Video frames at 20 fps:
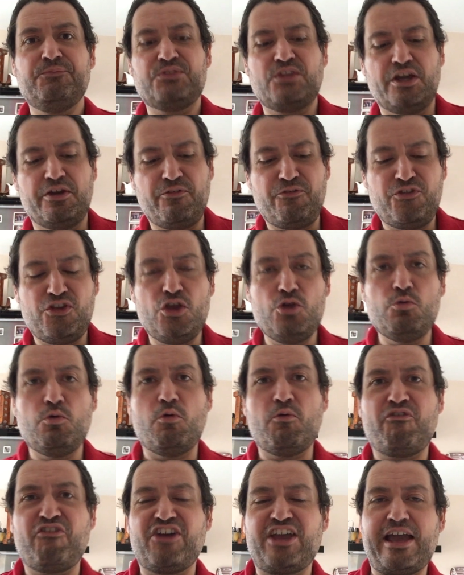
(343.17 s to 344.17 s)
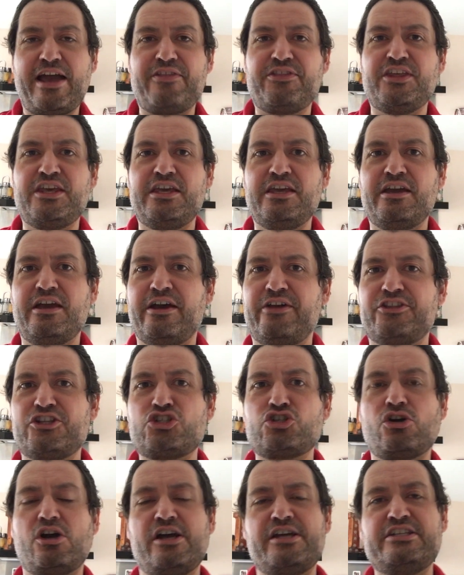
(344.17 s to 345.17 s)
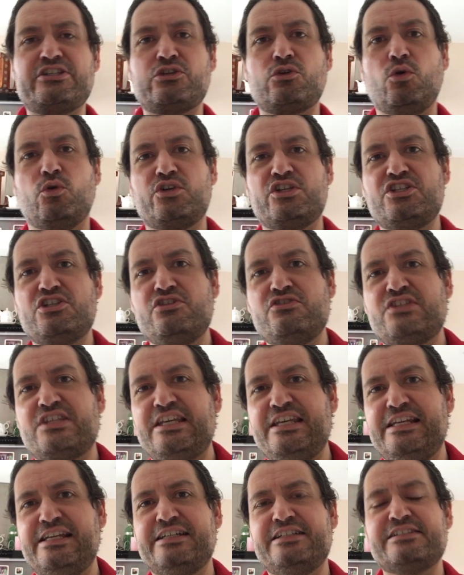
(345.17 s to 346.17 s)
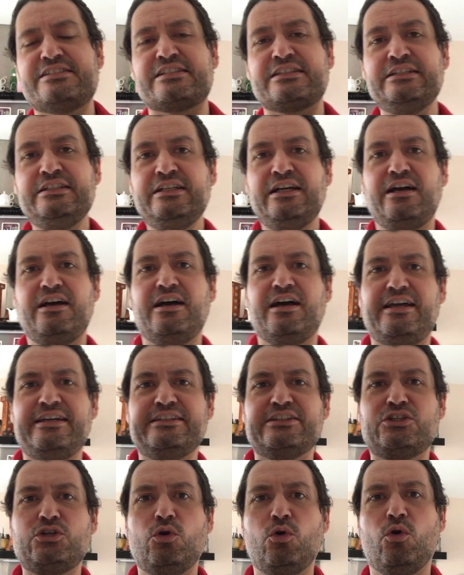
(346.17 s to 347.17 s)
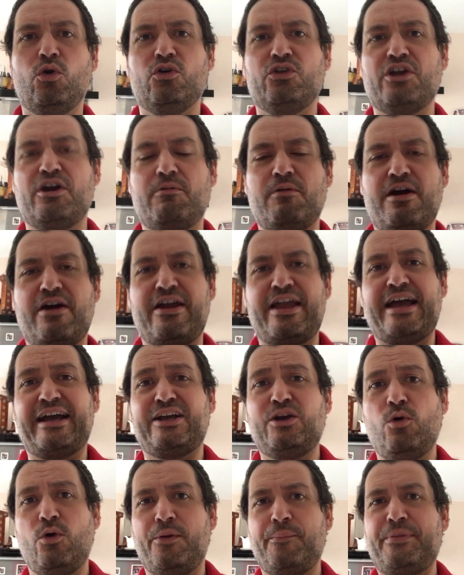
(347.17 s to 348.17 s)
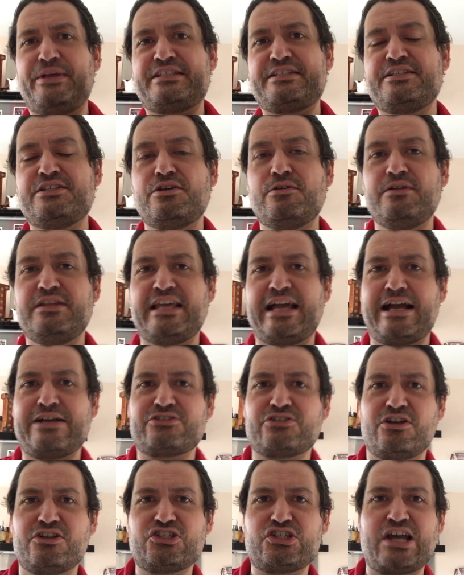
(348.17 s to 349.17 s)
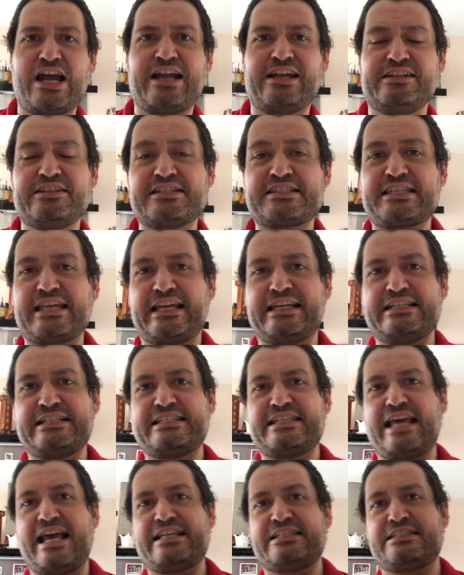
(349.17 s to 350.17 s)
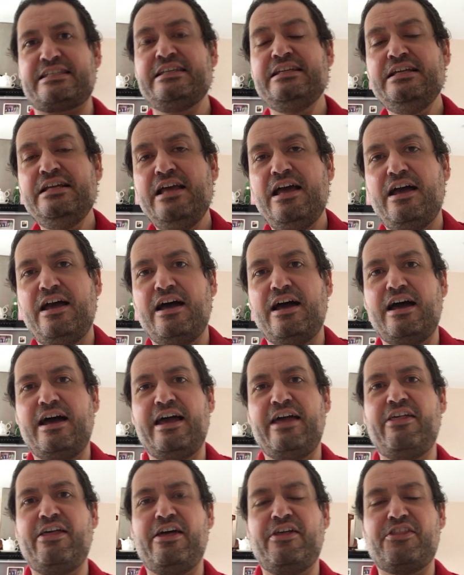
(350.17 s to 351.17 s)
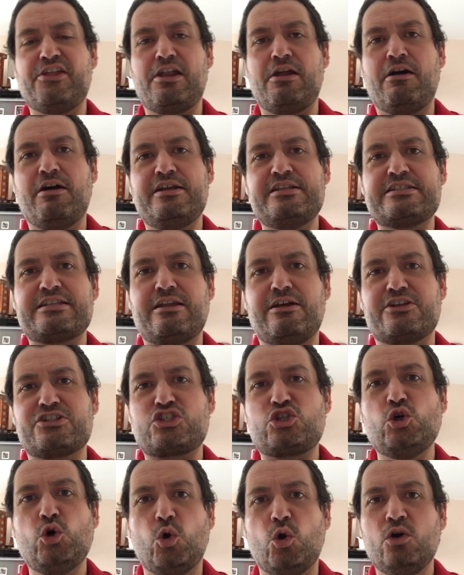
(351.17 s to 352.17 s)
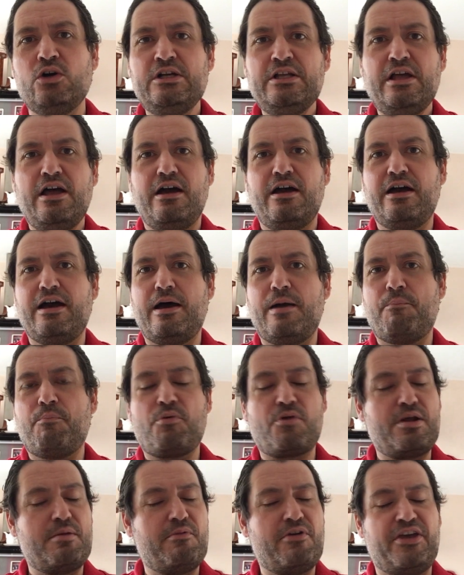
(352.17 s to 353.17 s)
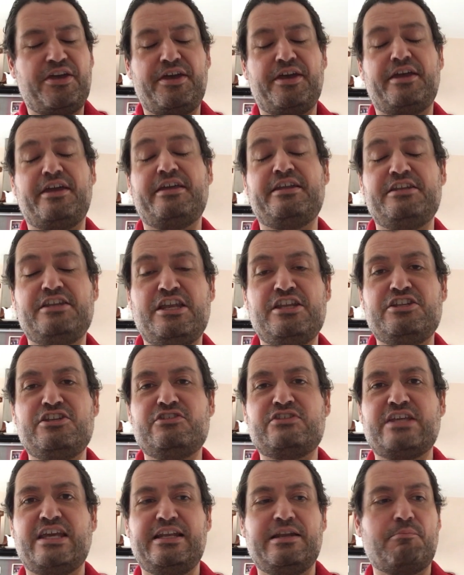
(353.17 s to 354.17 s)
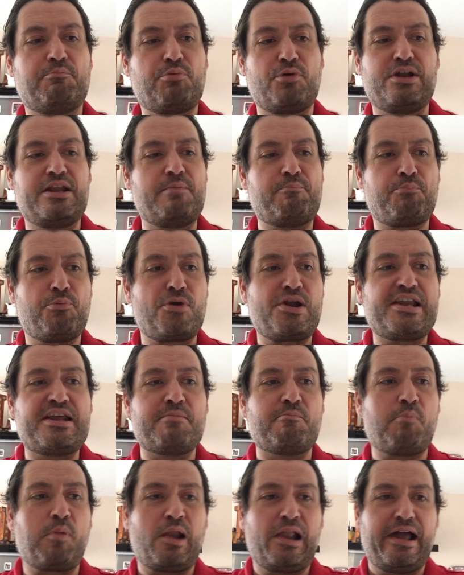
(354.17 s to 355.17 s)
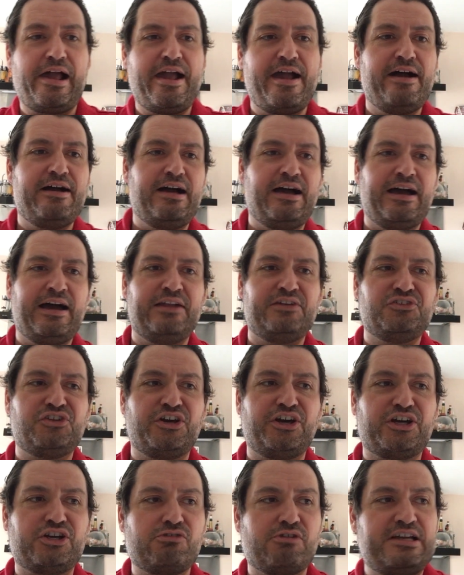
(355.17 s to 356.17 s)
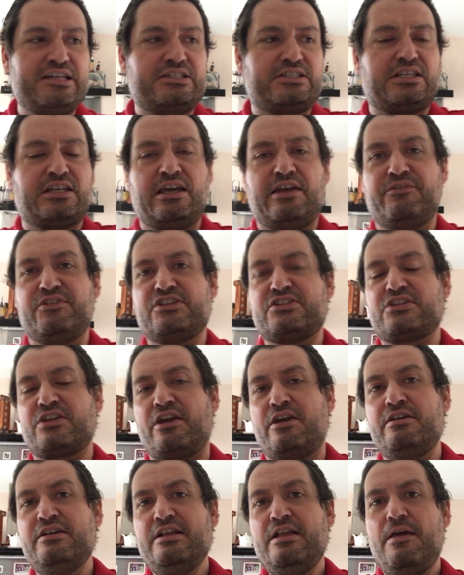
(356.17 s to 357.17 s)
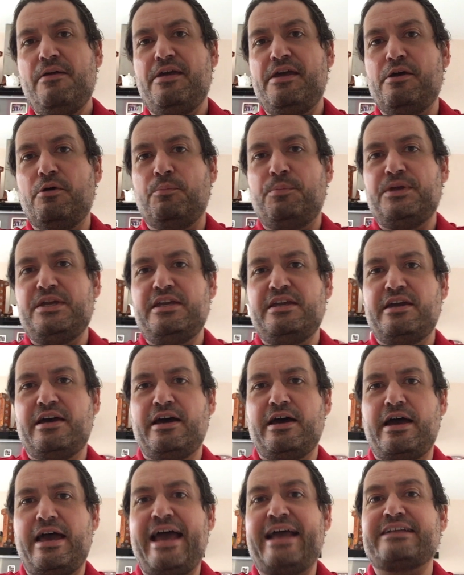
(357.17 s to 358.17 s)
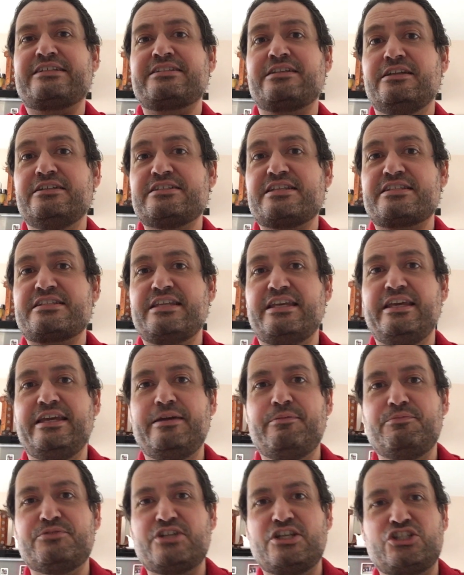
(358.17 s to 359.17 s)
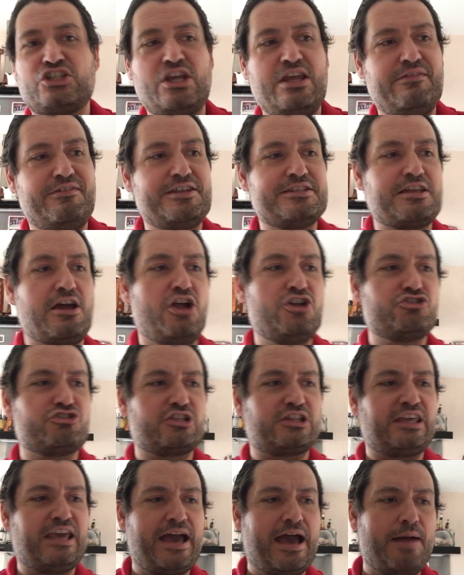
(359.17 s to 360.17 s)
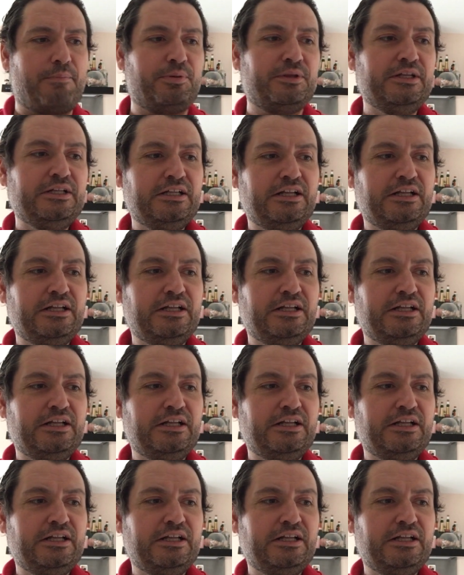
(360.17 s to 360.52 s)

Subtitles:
Now, few will forget the try he scored in New Zealand in the corner, where he had quite a bit to do in the outside channel in the second test and the Lions' last tour in New Zealand. Brilliant player and great servant. So it'll be excellent to see him achieve his 100th cap.